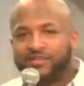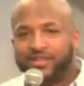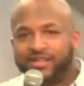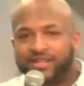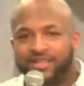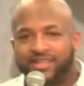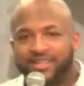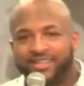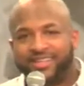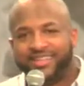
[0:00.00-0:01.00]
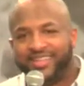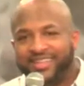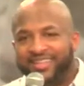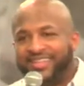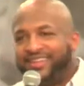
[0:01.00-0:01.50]
you today?
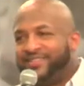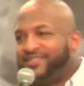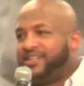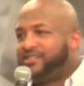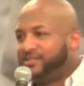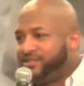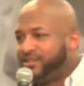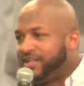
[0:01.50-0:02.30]
Well, I do.